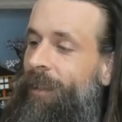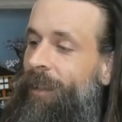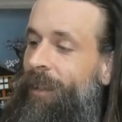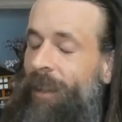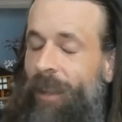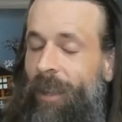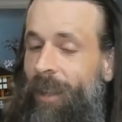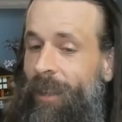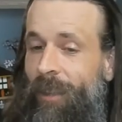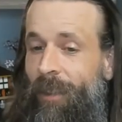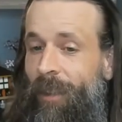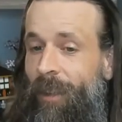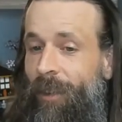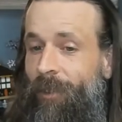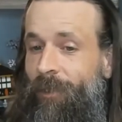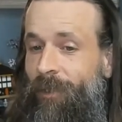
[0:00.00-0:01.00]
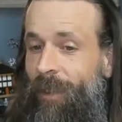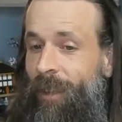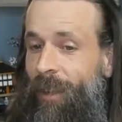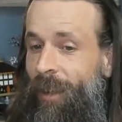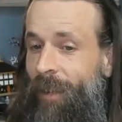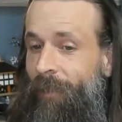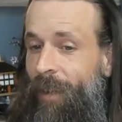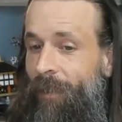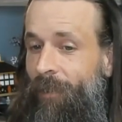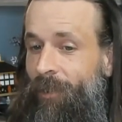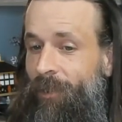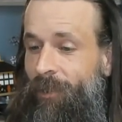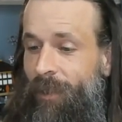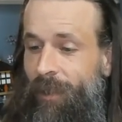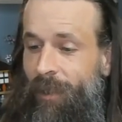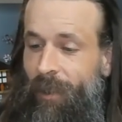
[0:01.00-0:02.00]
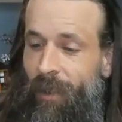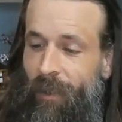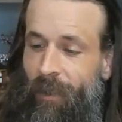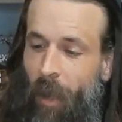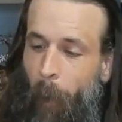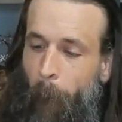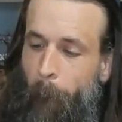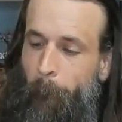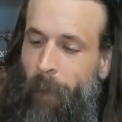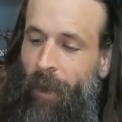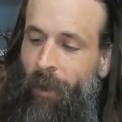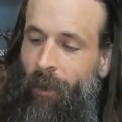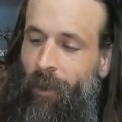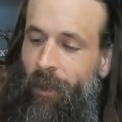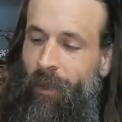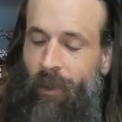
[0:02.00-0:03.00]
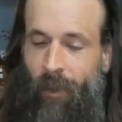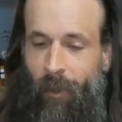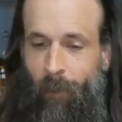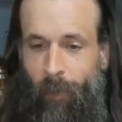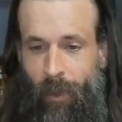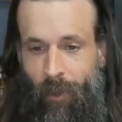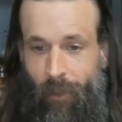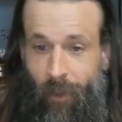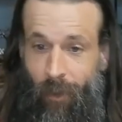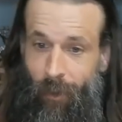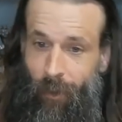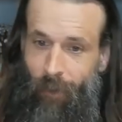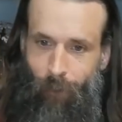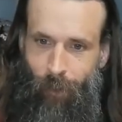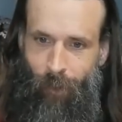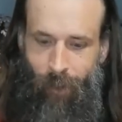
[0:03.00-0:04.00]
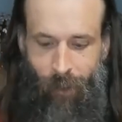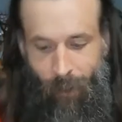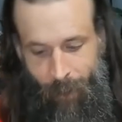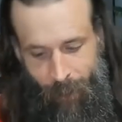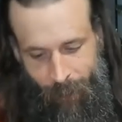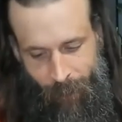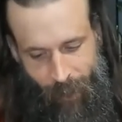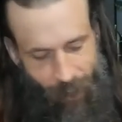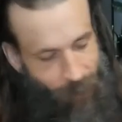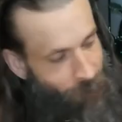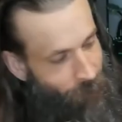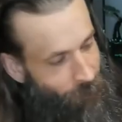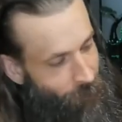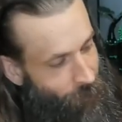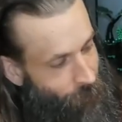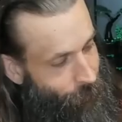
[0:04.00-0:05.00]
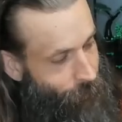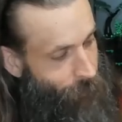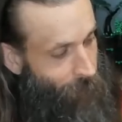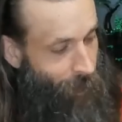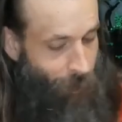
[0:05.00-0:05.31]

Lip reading: any Lego set I've ever seen, and they buried it in the middle there. You really don't even get to see it.